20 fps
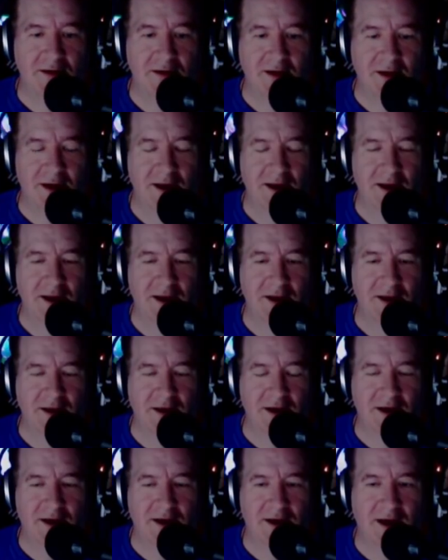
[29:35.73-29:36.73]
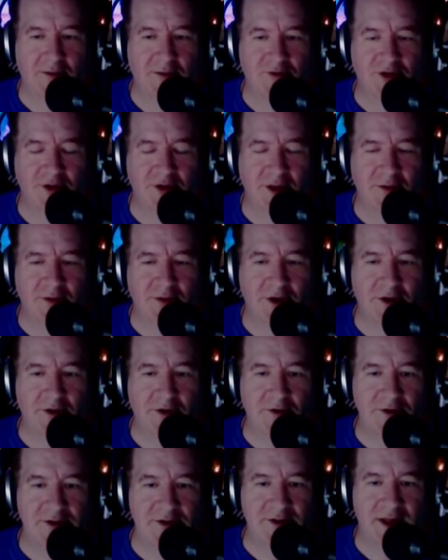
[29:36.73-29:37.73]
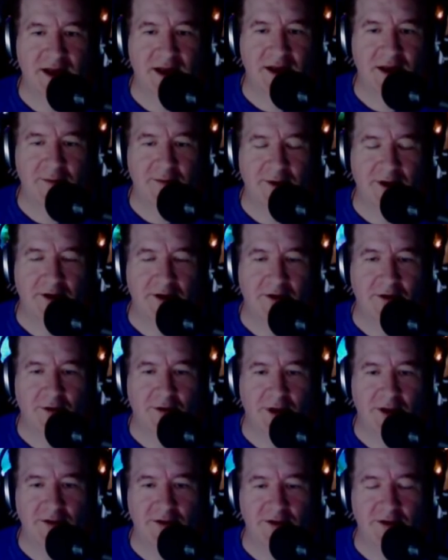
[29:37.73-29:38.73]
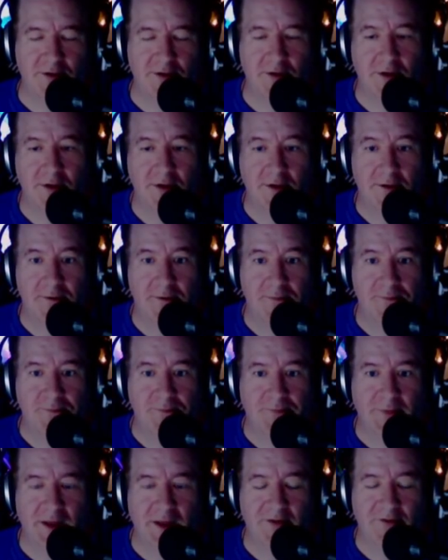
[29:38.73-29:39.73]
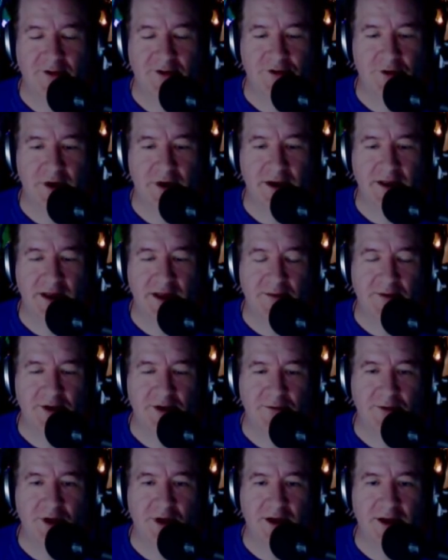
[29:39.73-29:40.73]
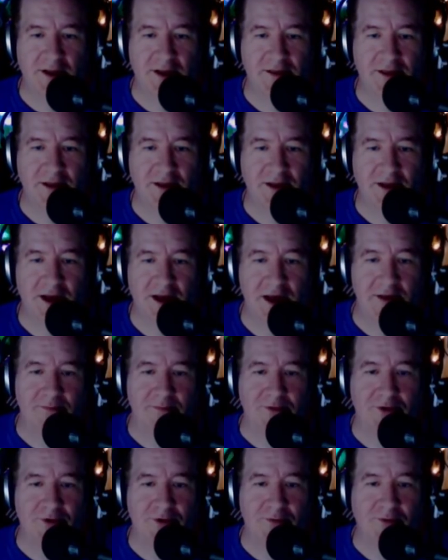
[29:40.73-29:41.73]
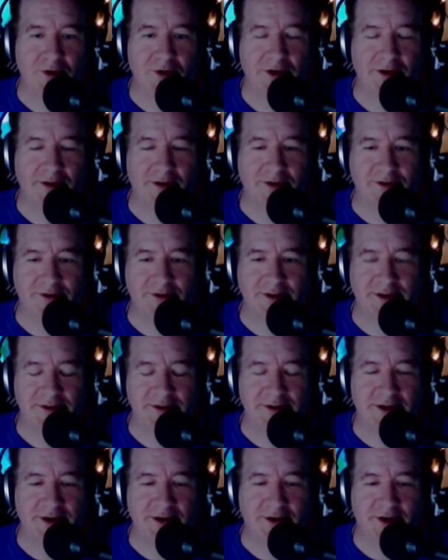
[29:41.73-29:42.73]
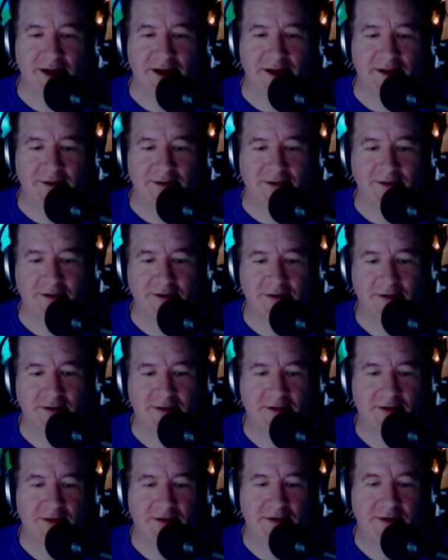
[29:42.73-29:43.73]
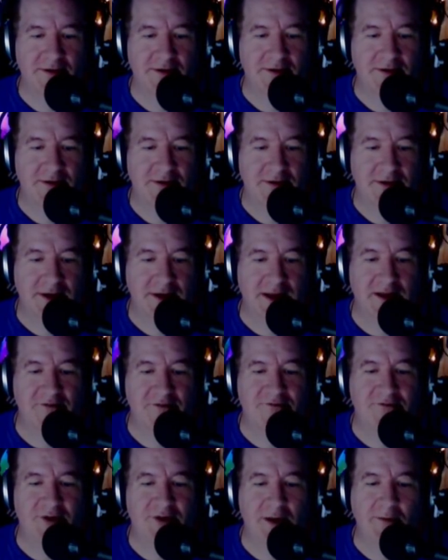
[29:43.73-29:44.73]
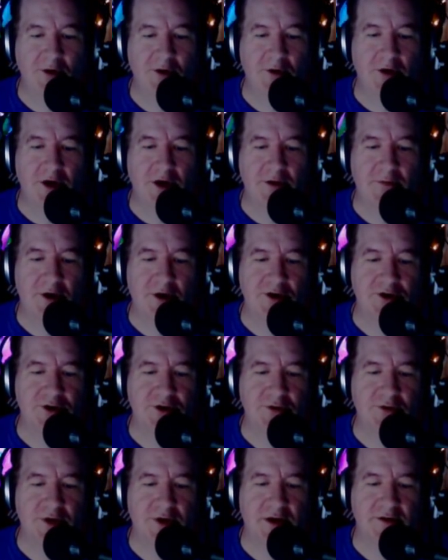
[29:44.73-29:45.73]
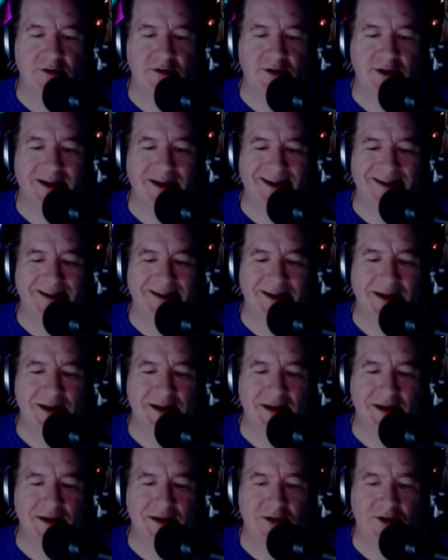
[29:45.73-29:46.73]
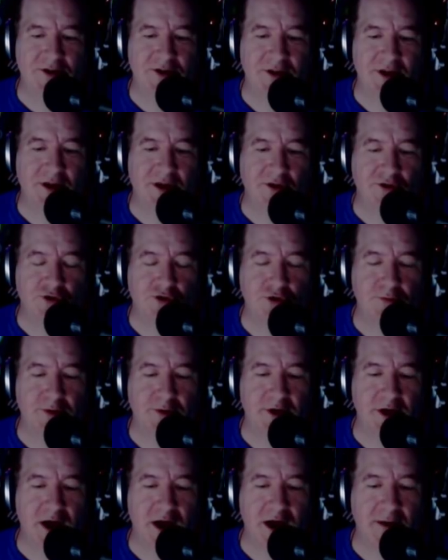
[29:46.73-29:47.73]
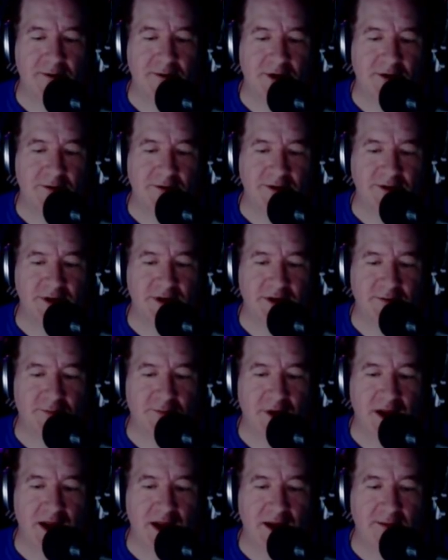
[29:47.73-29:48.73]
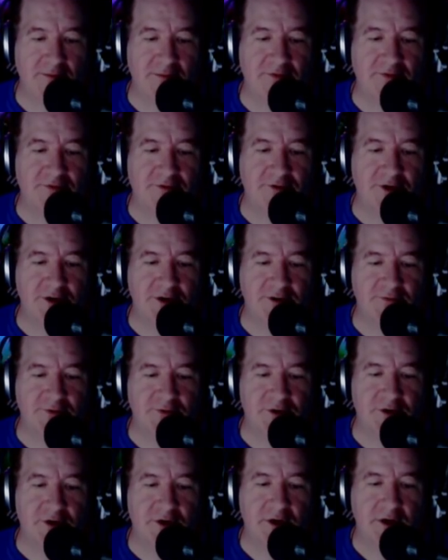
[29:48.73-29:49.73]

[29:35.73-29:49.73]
And I'm sure they would have noticed that coming and going. So if it's draining that much blood, I think you got more than one of those things on your hands. In February and March 2019, El Chupacabra was blamed first for